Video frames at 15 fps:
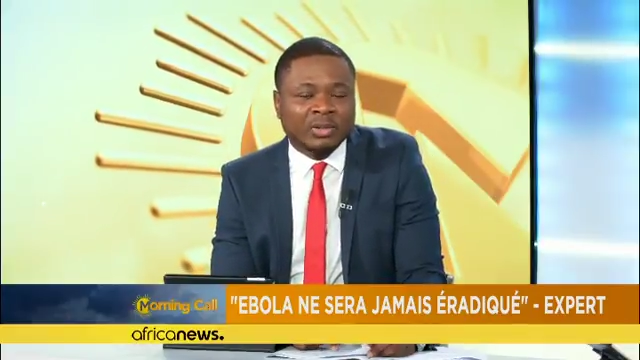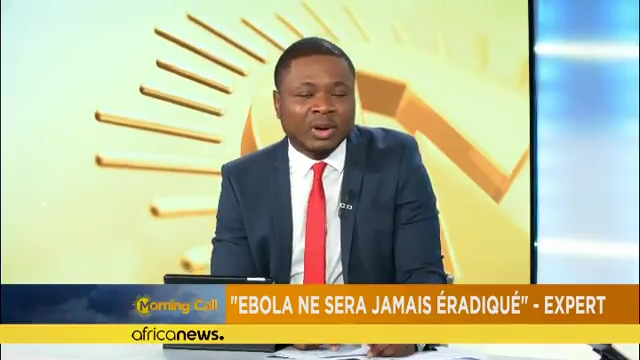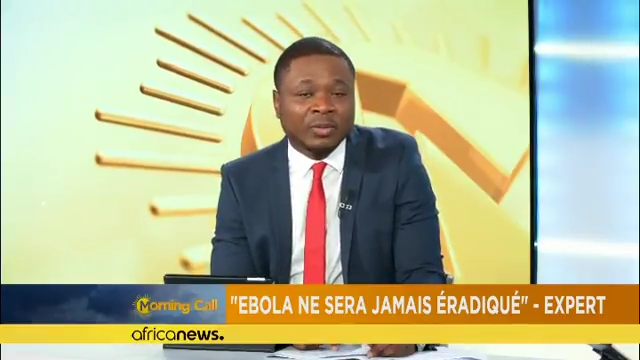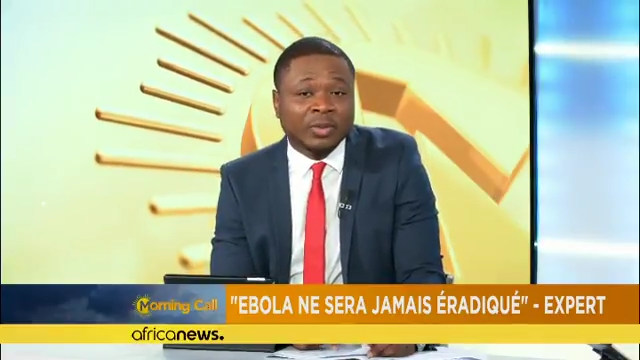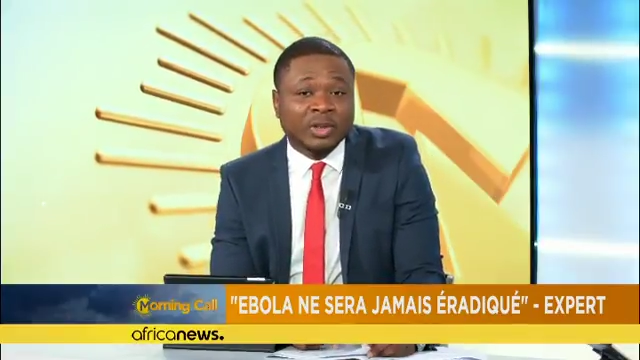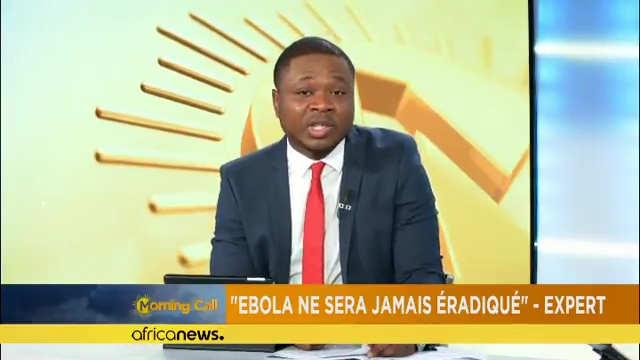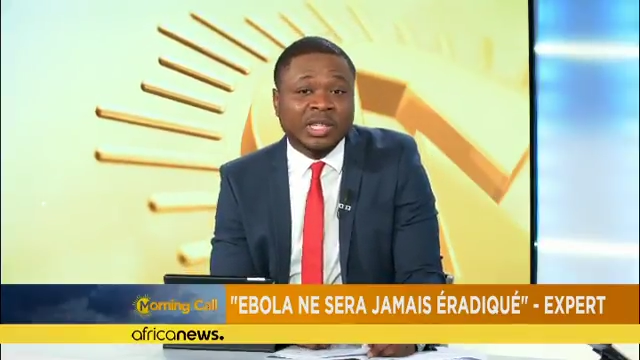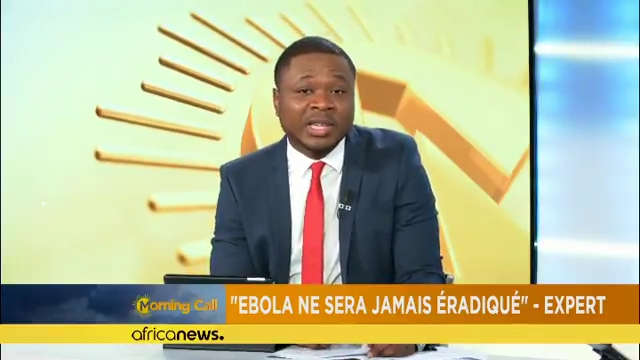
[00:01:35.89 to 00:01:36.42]
in
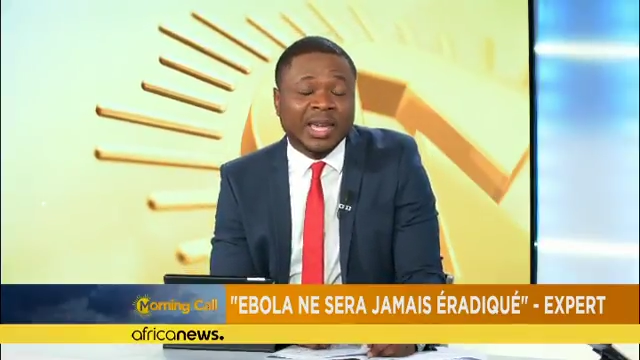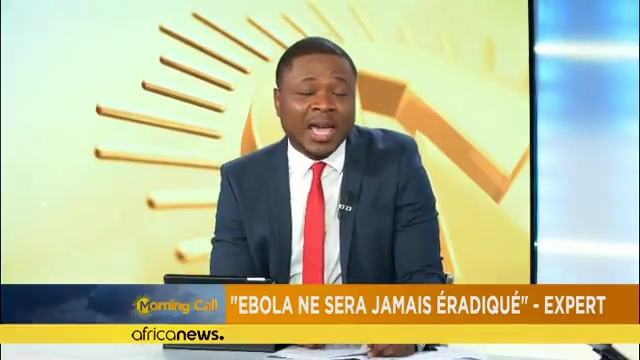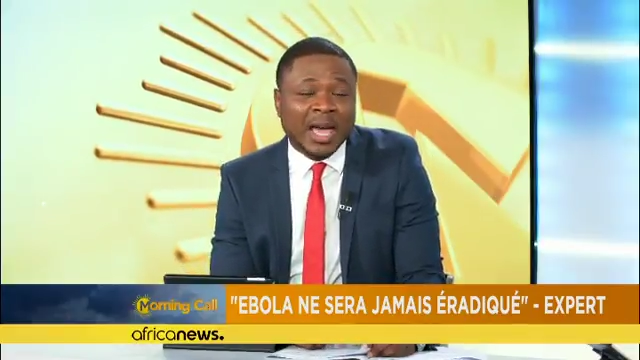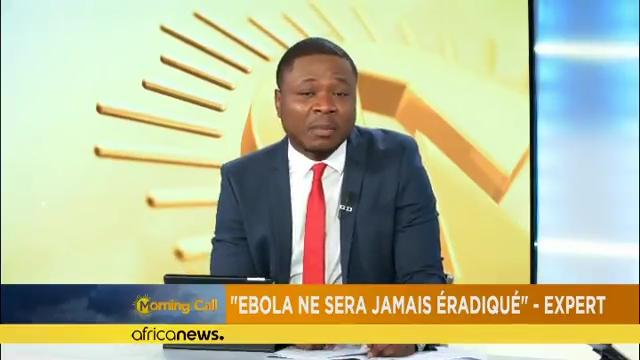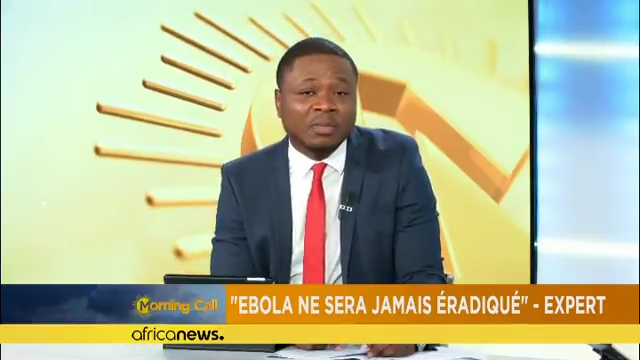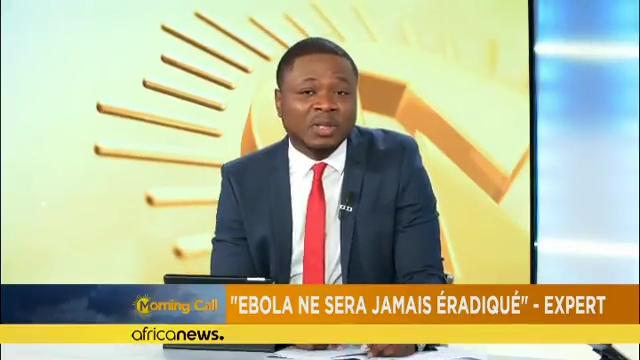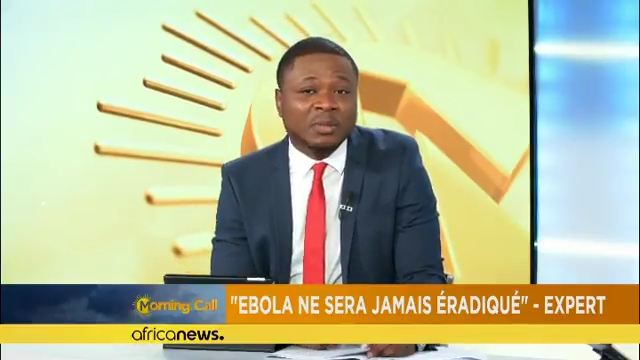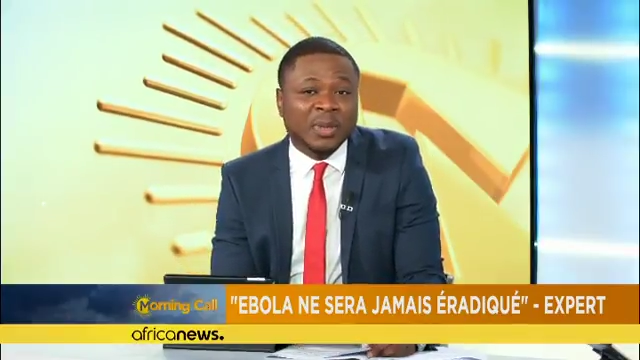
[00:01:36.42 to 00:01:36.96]
refugee
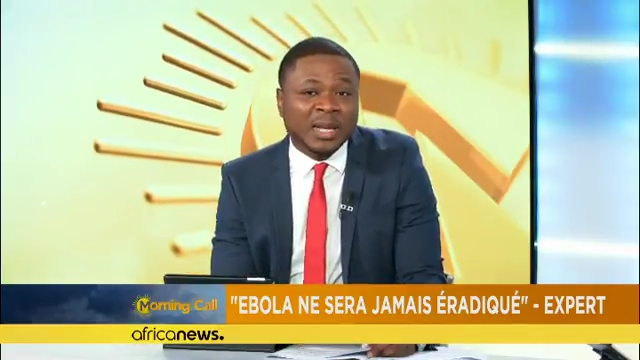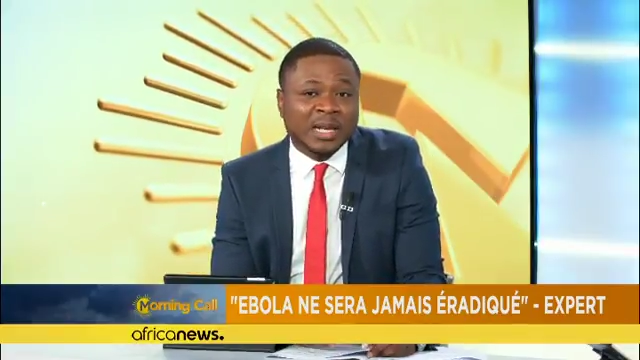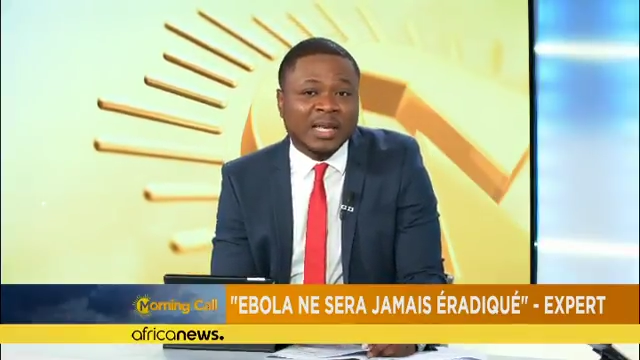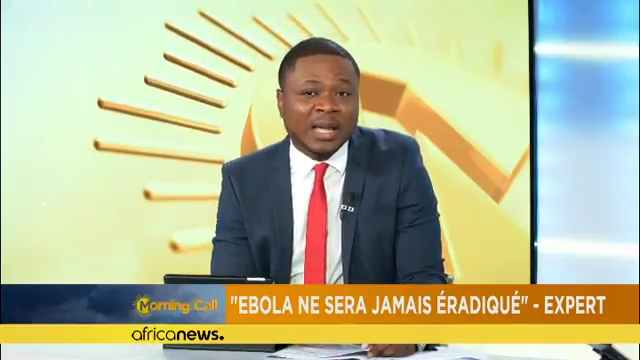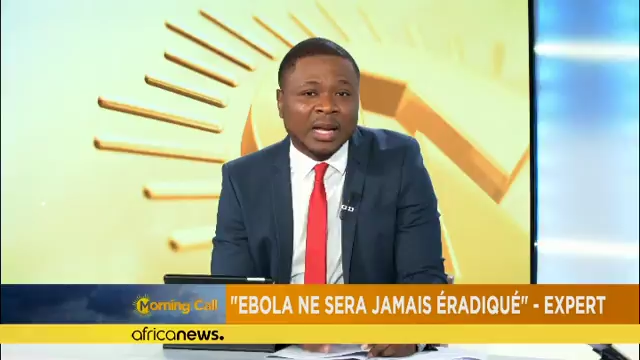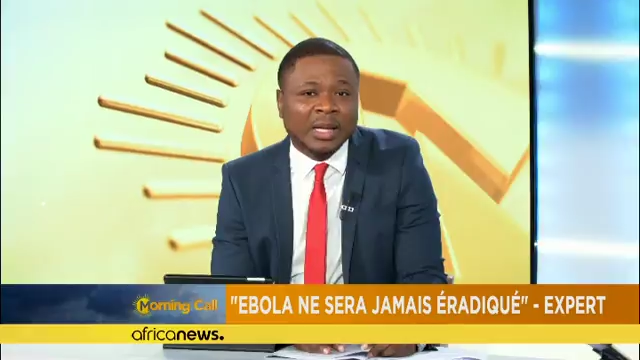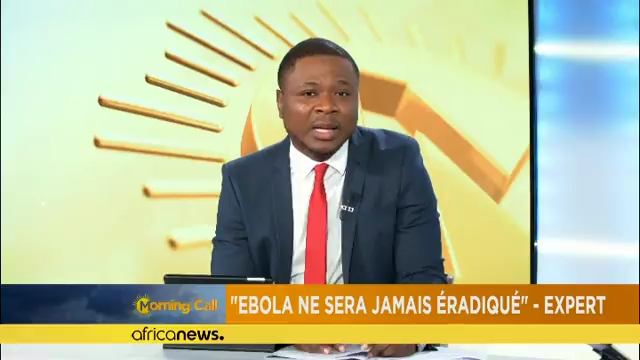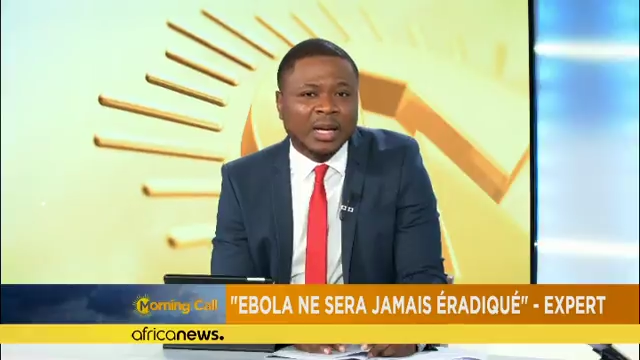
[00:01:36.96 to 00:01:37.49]
camps
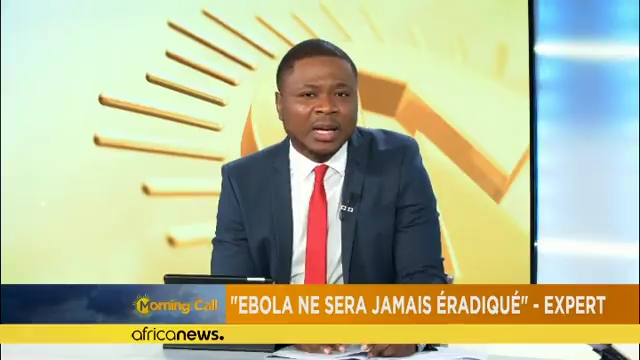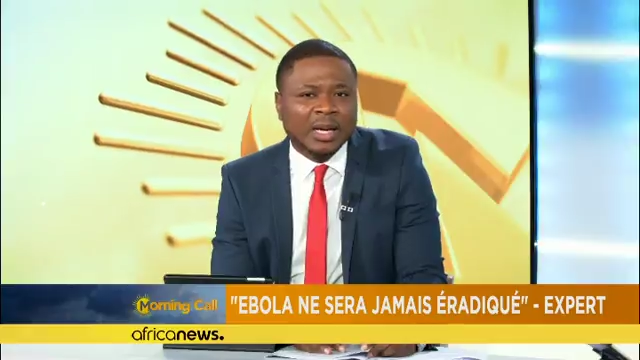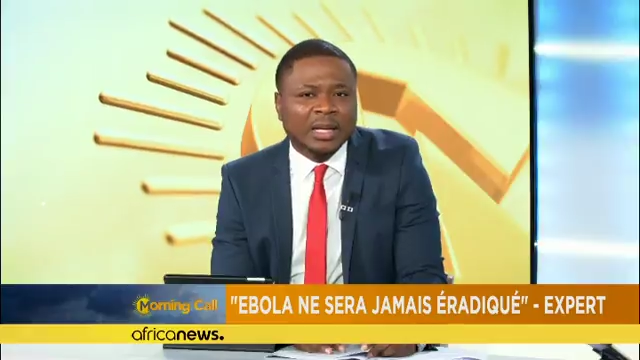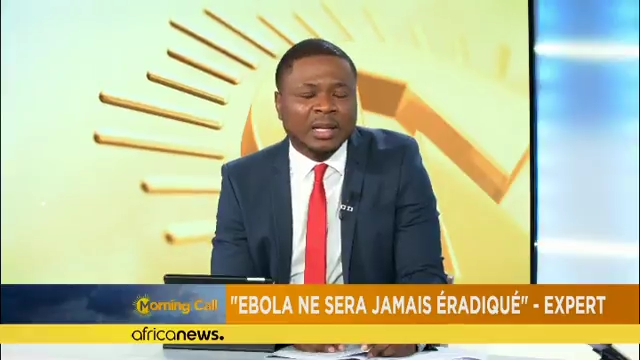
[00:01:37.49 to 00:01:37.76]
mean that